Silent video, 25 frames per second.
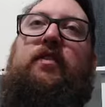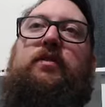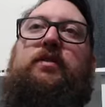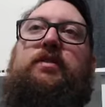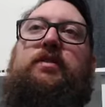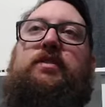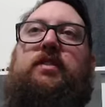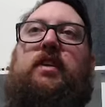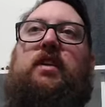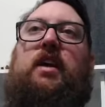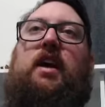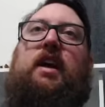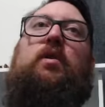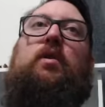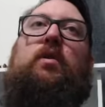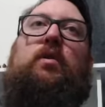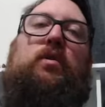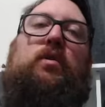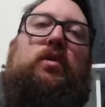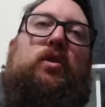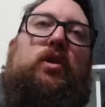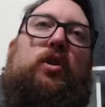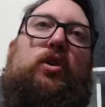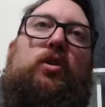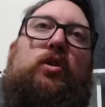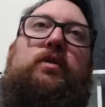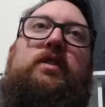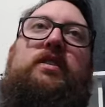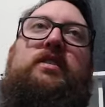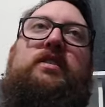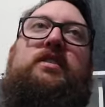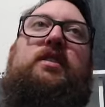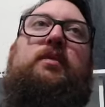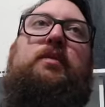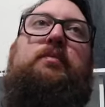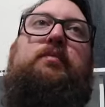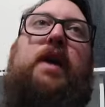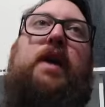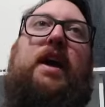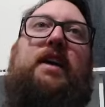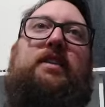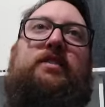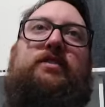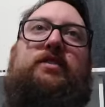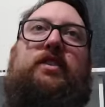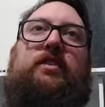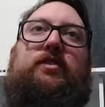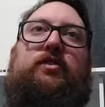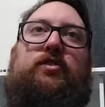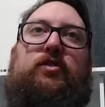like, who is the best
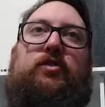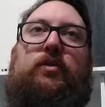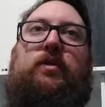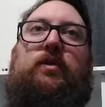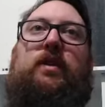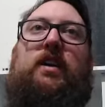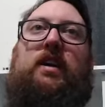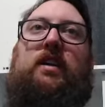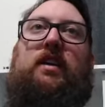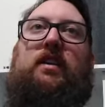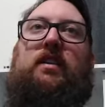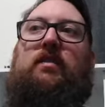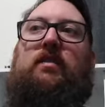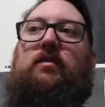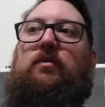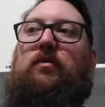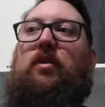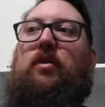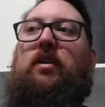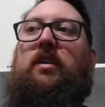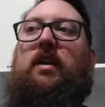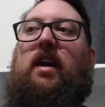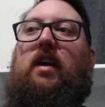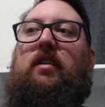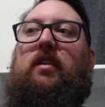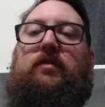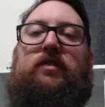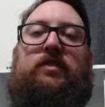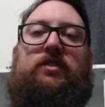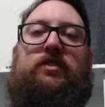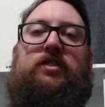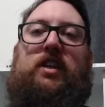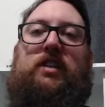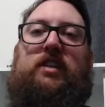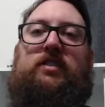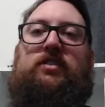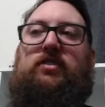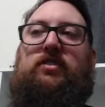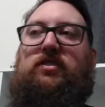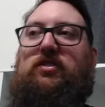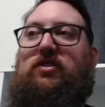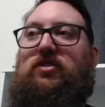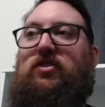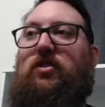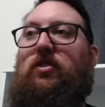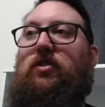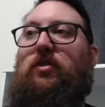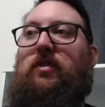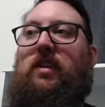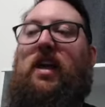at doing what Elven Jesters
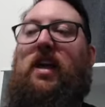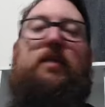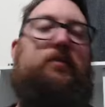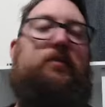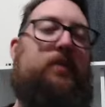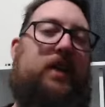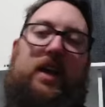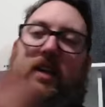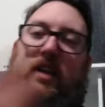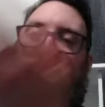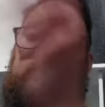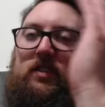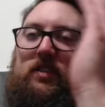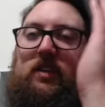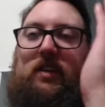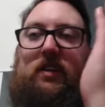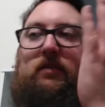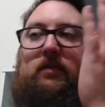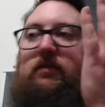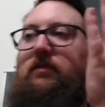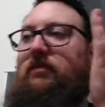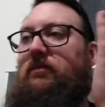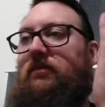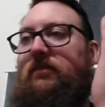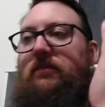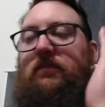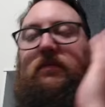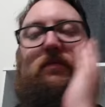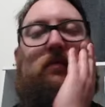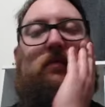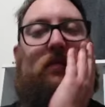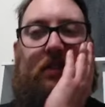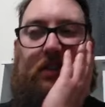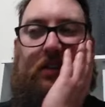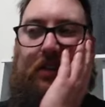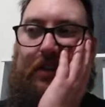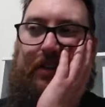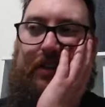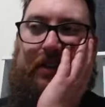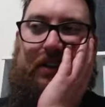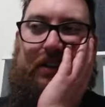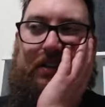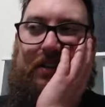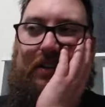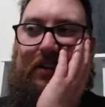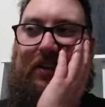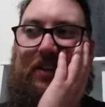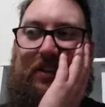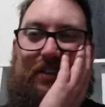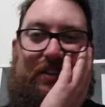do, they'd be S tier. Like,
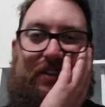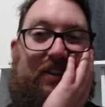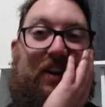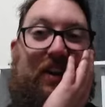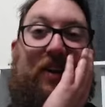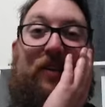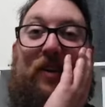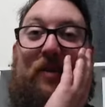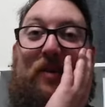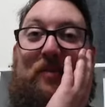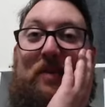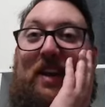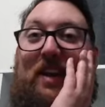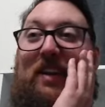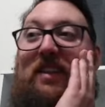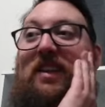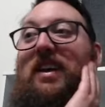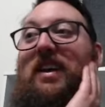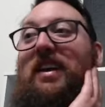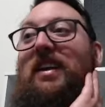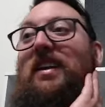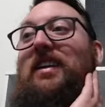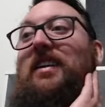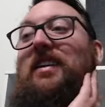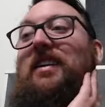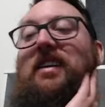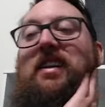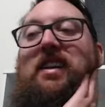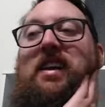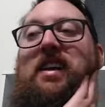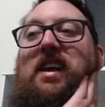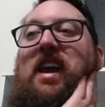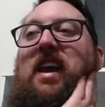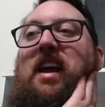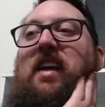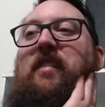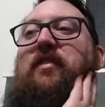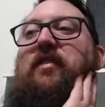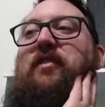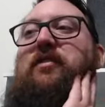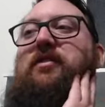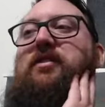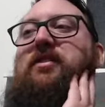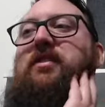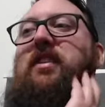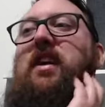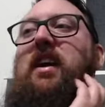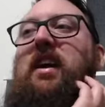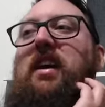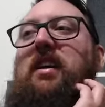you know what I mean? Like, if it was
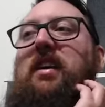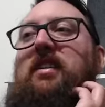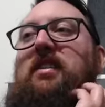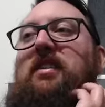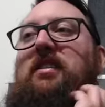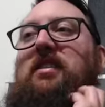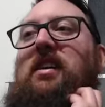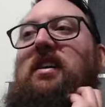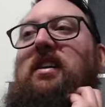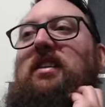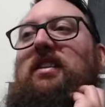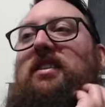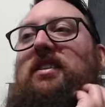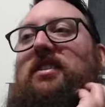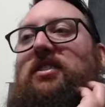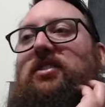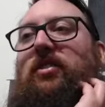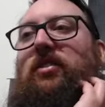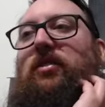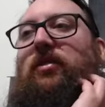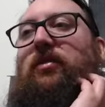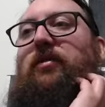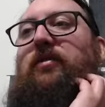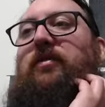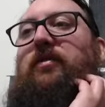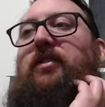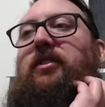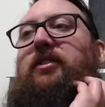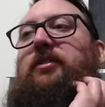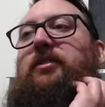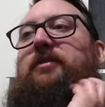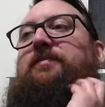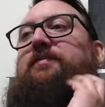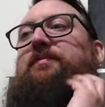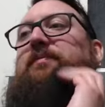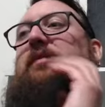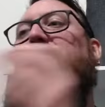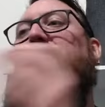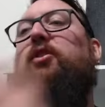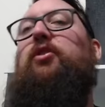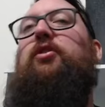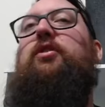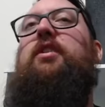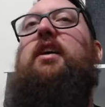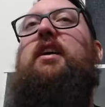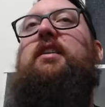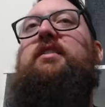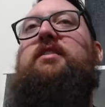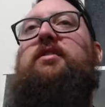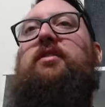like a list of who
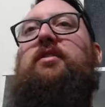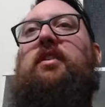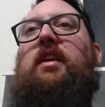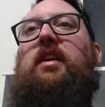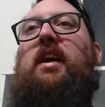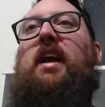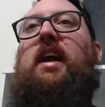does each